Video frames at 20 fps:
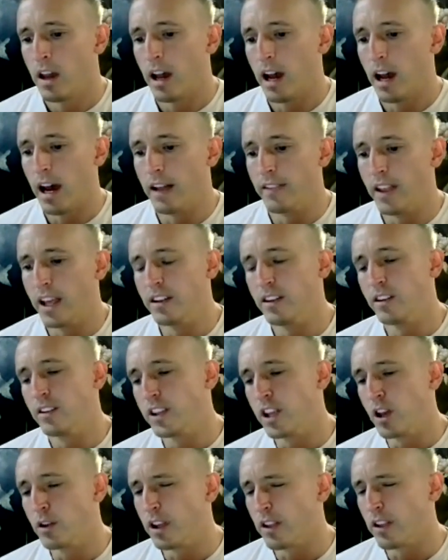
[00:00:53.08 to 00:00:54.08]
And then
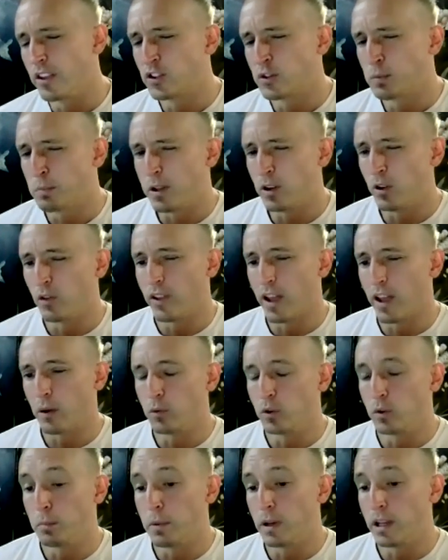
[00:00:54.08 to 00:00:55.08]
the only other spin on that
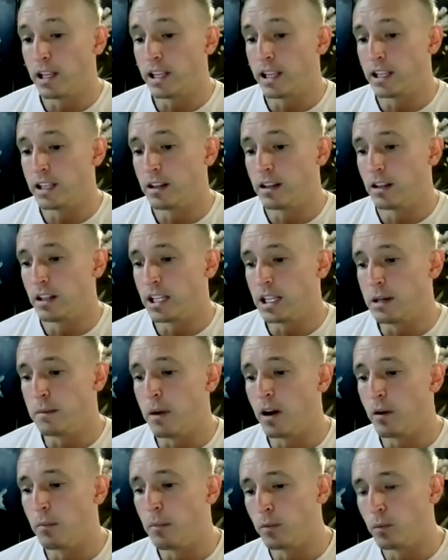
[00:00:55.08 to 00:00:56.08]
would be
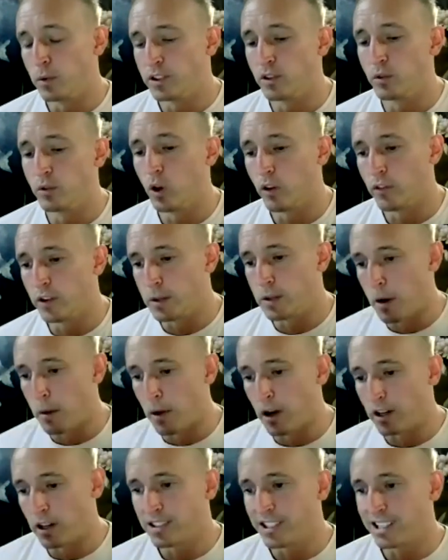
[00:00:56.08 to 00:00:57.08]
email. We do a lot of email
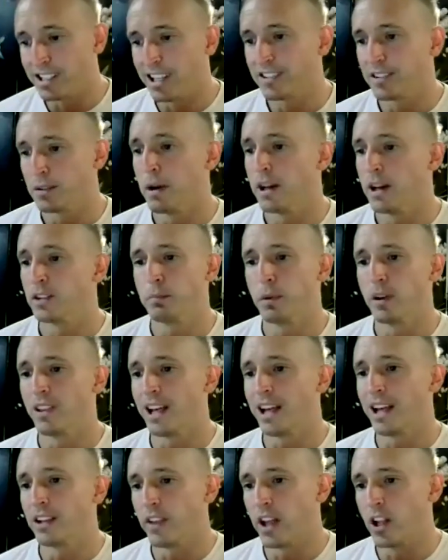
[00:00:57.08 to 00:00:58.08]
marketing in SMS, but
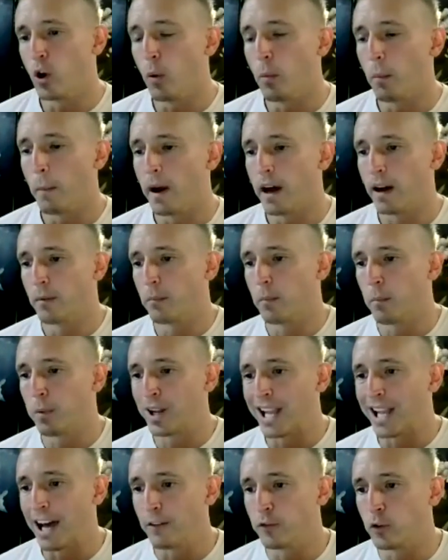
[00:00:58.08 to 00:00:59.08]
they're not
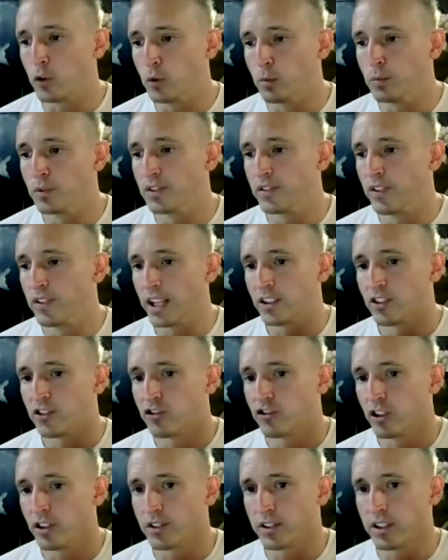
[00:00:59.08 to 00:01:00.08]
platforms. That's
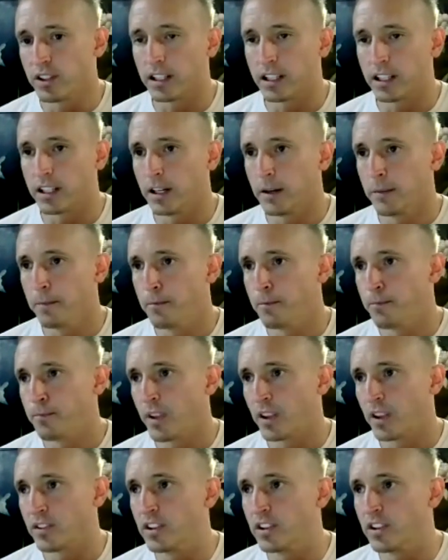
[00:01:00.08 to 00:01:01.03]
just like that's an